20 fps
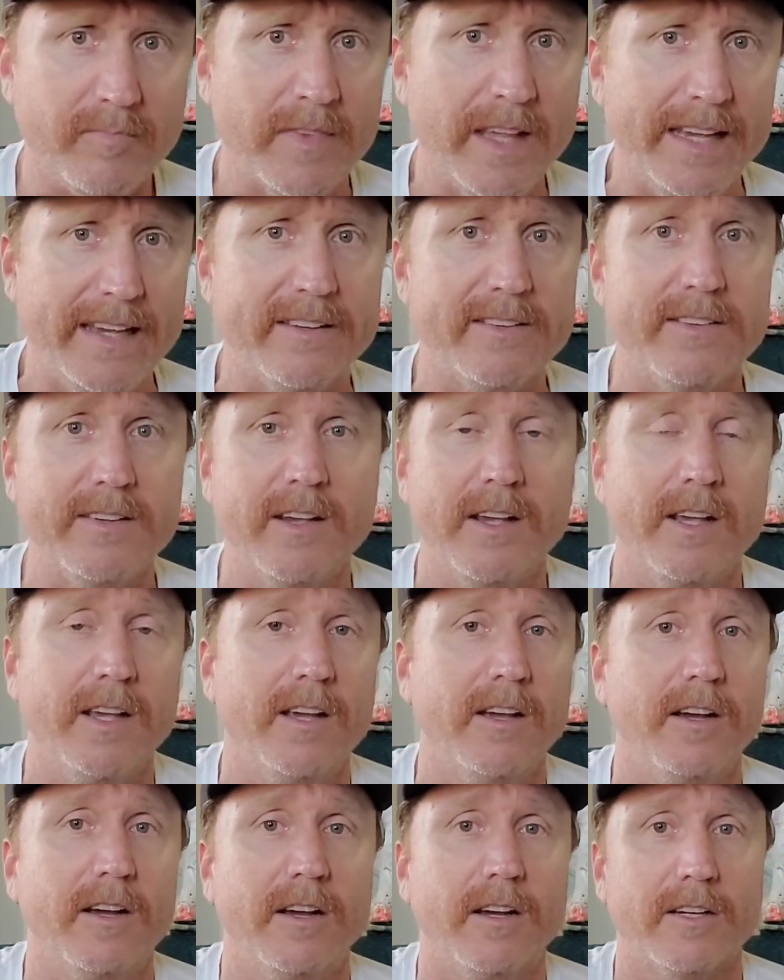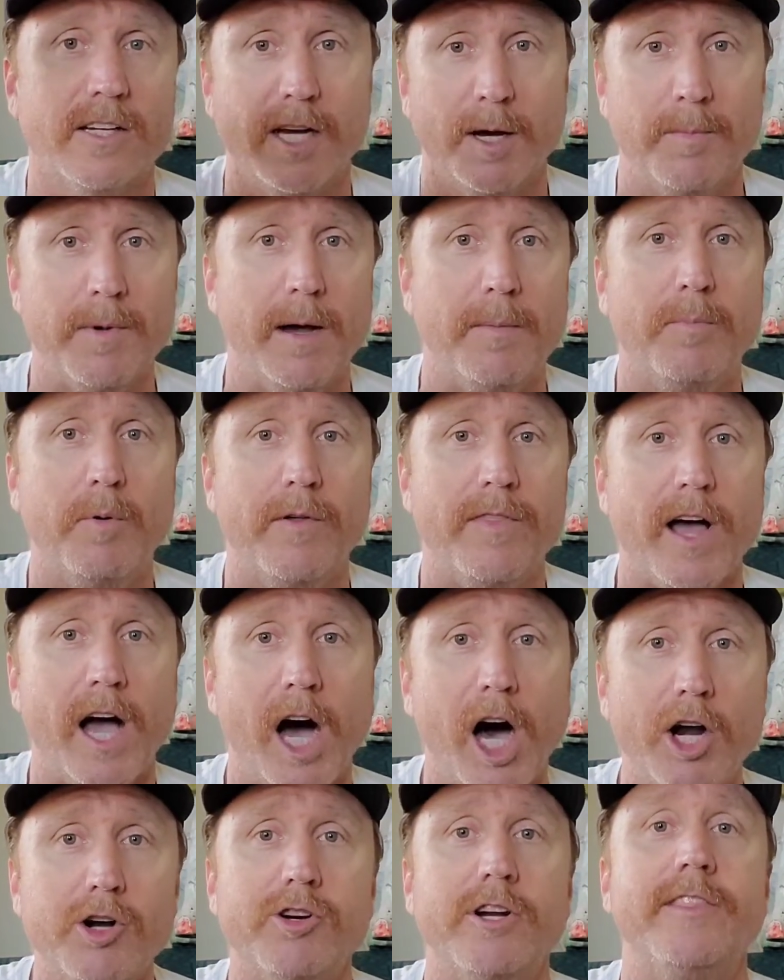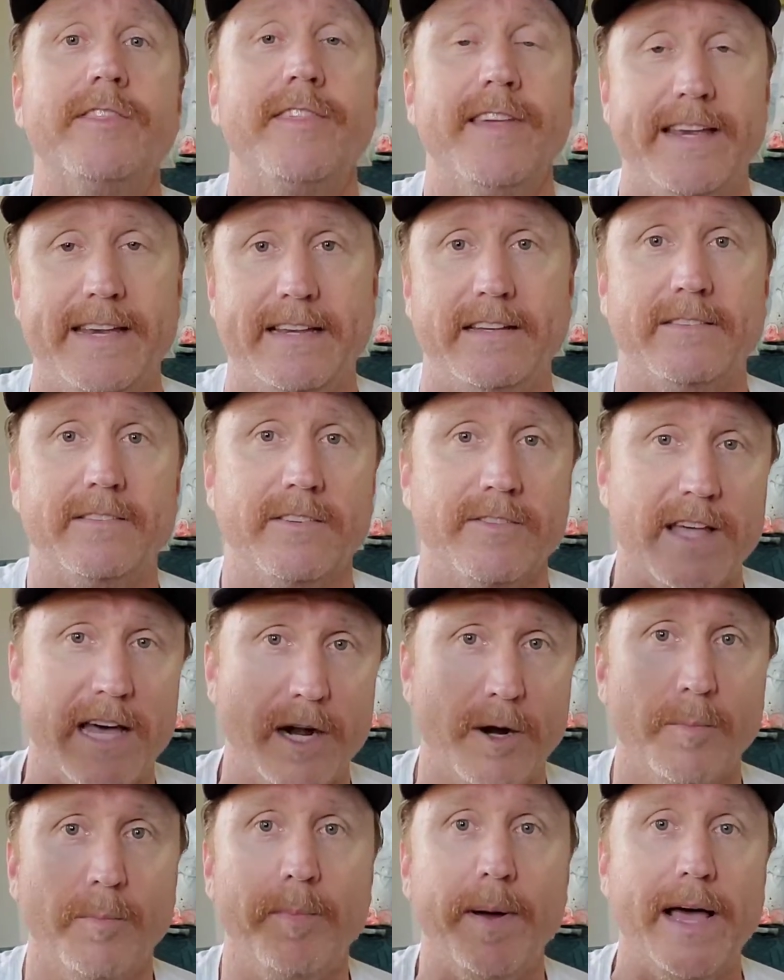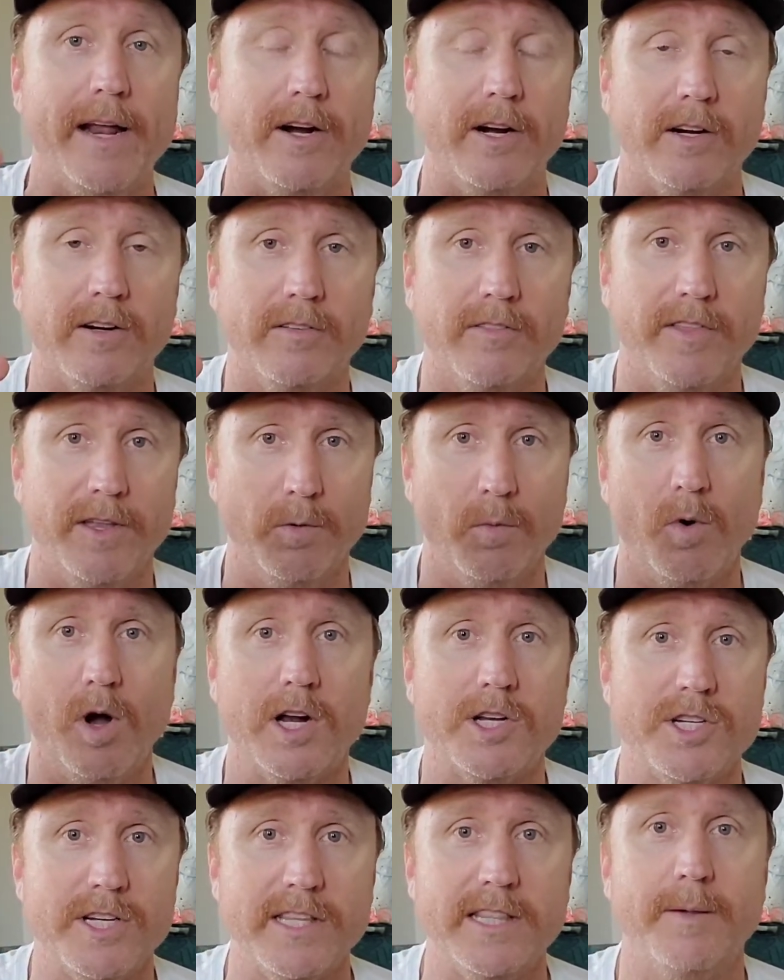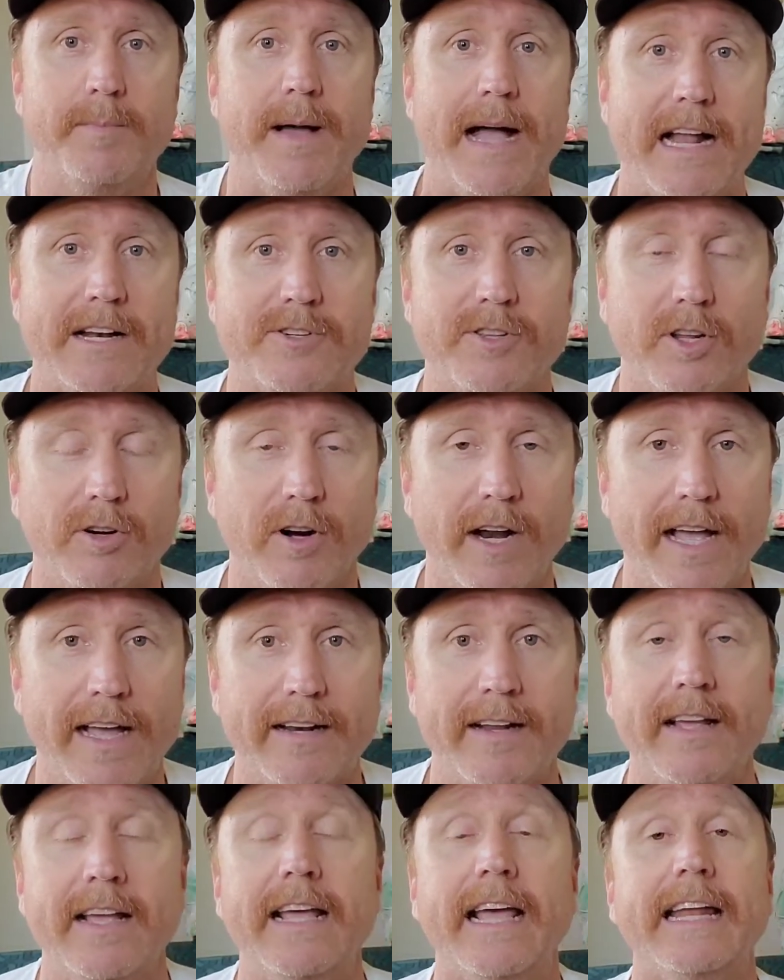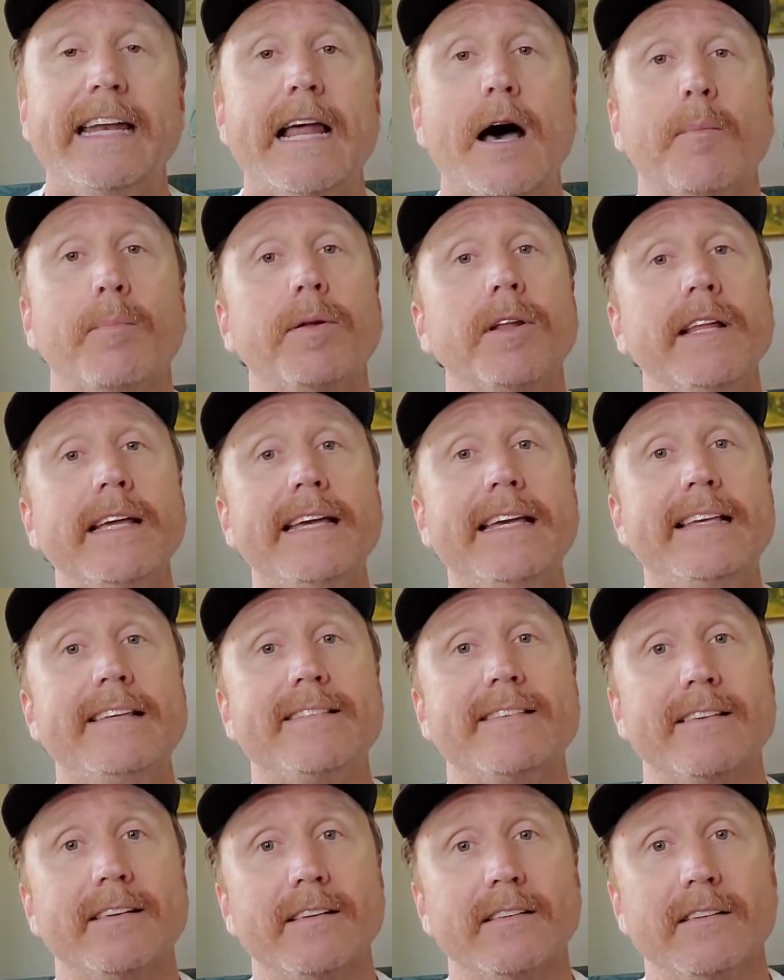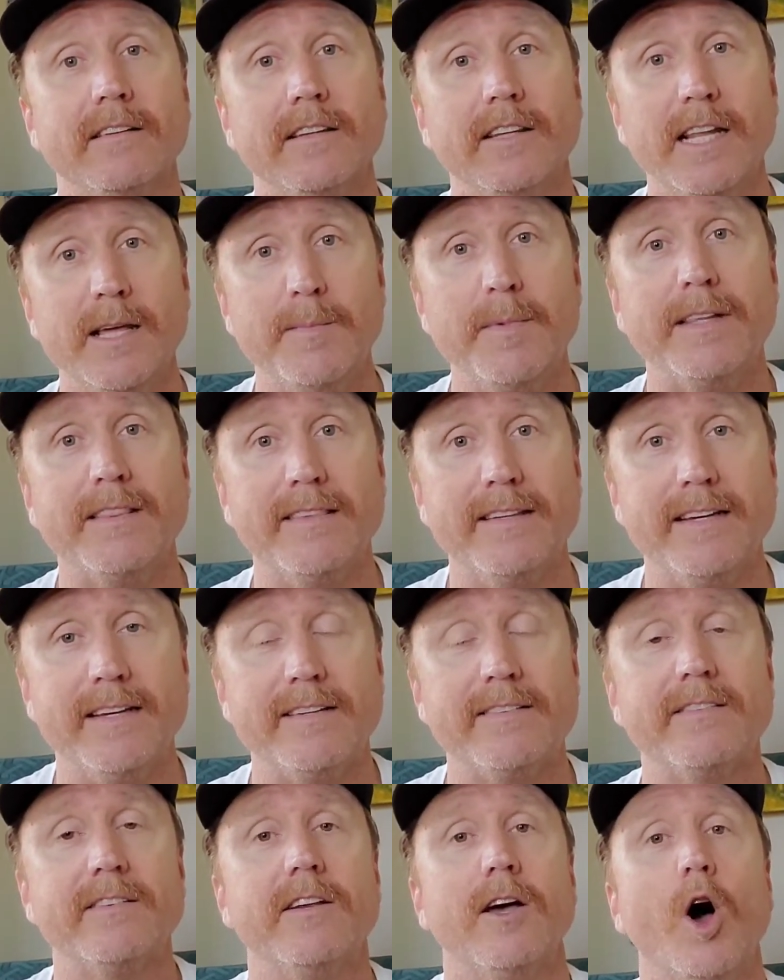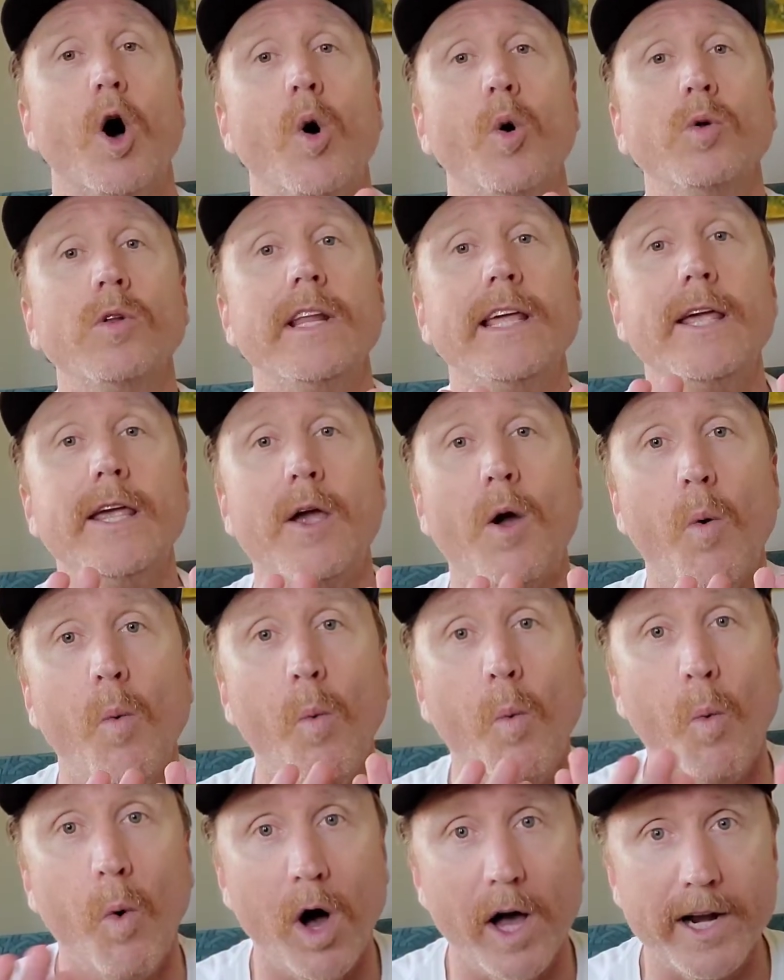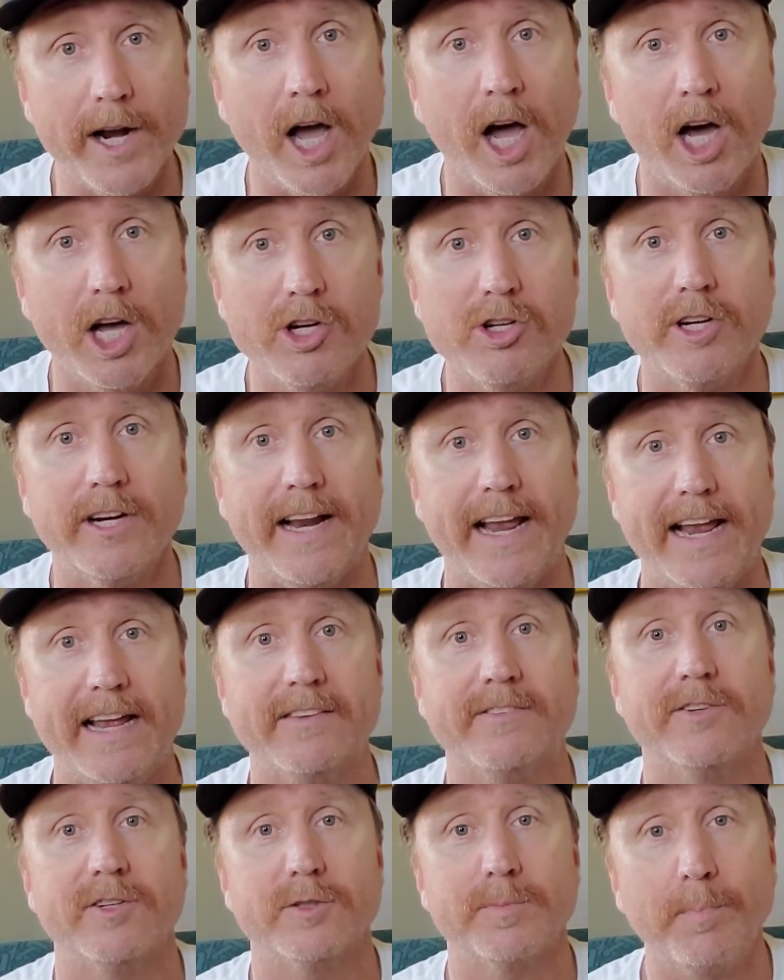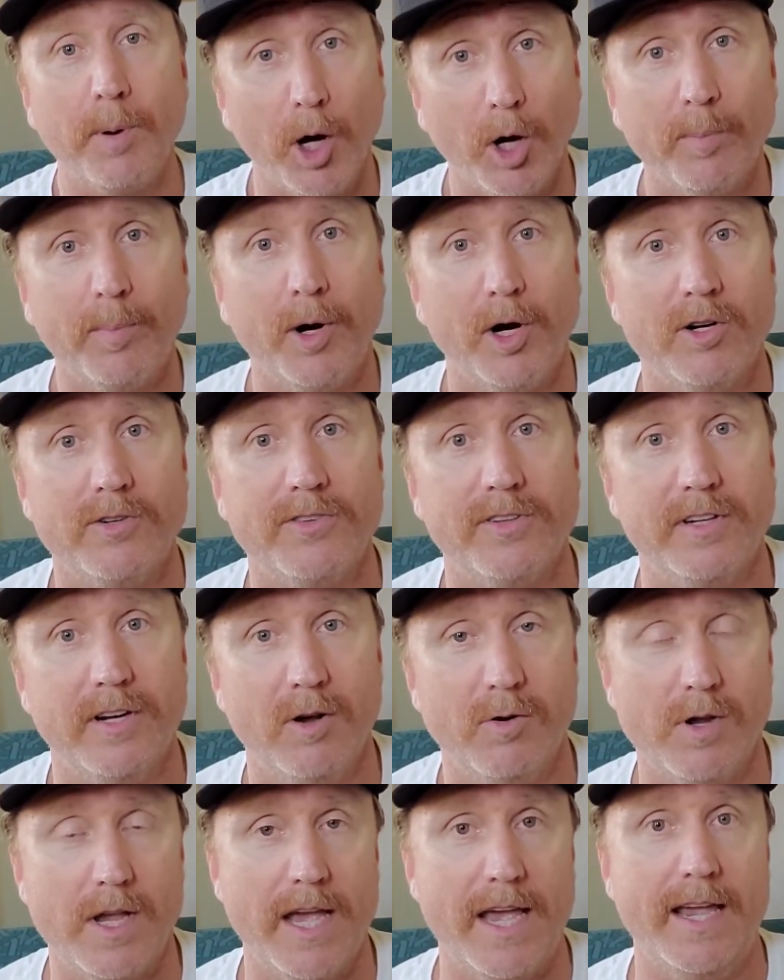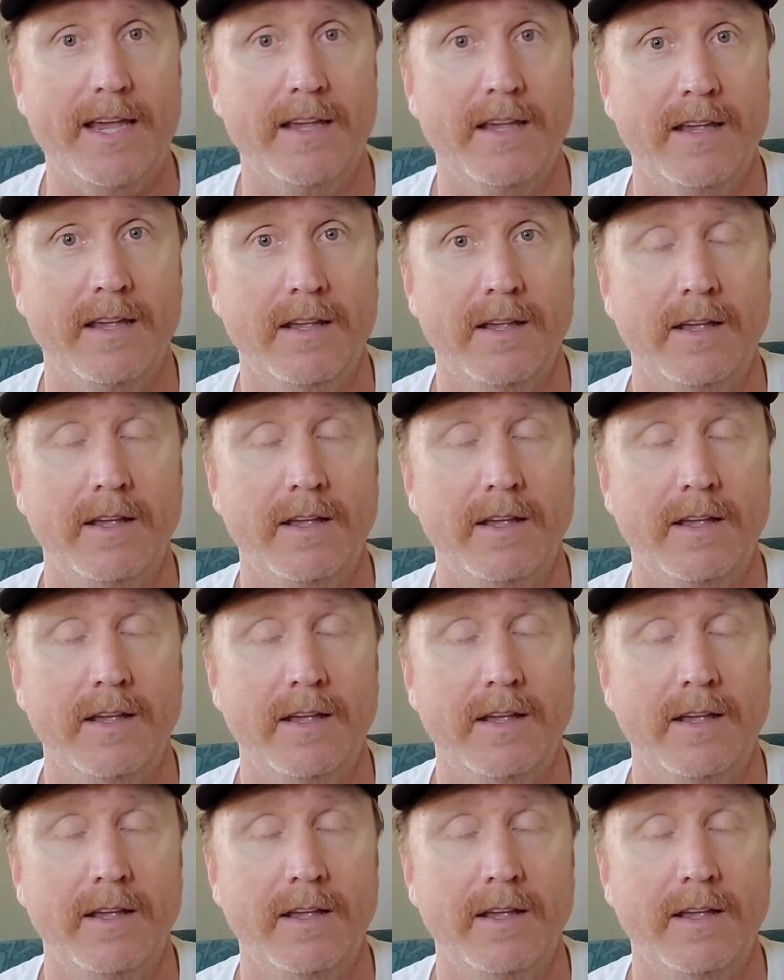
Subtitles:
is come up with 100 things that are better than watching The Bachelorette. Now, please limit this only 100 answers per person, okay?